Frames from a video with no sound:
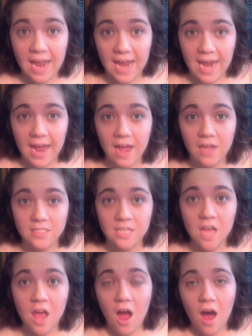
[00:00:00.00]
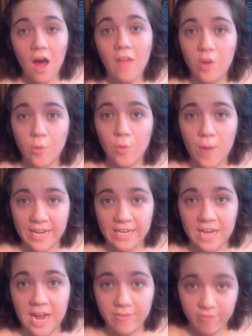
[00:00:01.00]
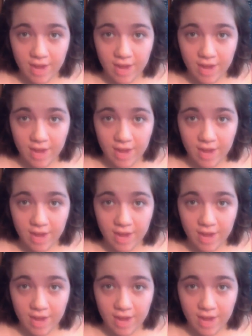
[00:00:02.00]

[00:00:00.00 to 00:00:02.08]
and on their wedding night,